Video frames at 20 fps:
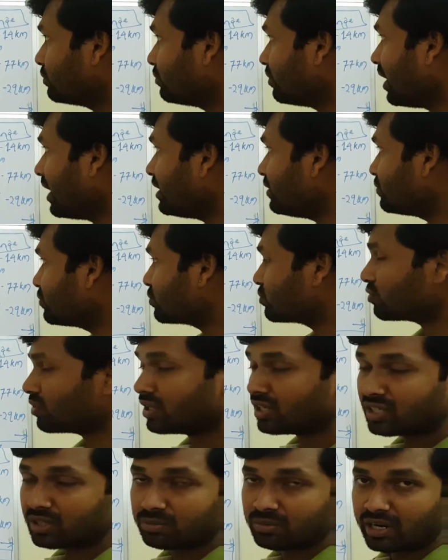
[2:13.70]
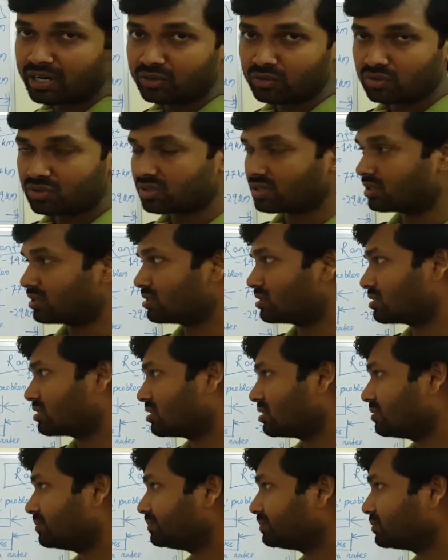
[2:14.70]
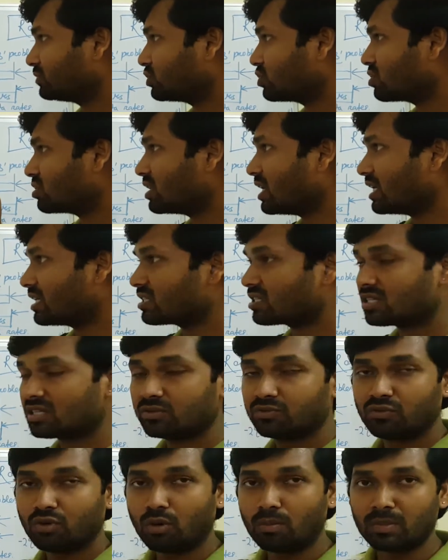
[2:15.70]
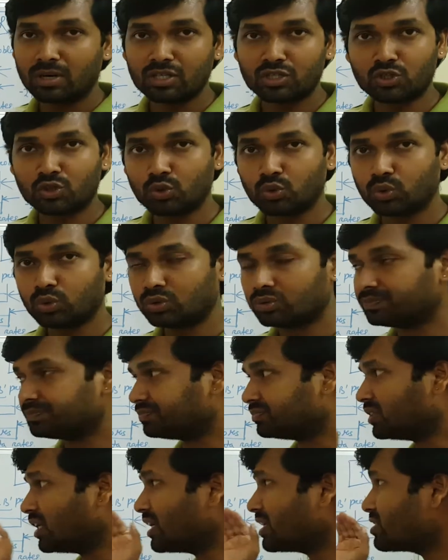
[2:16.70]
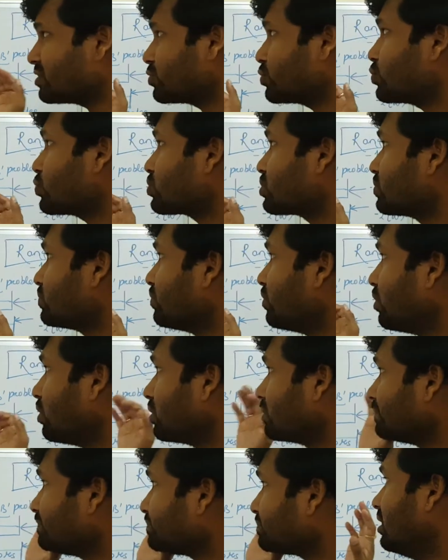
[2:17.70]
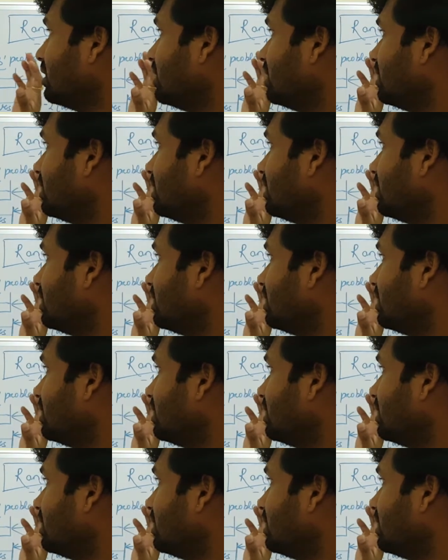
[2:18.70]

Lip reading: 520 microseconds. So that's format 2. That is used for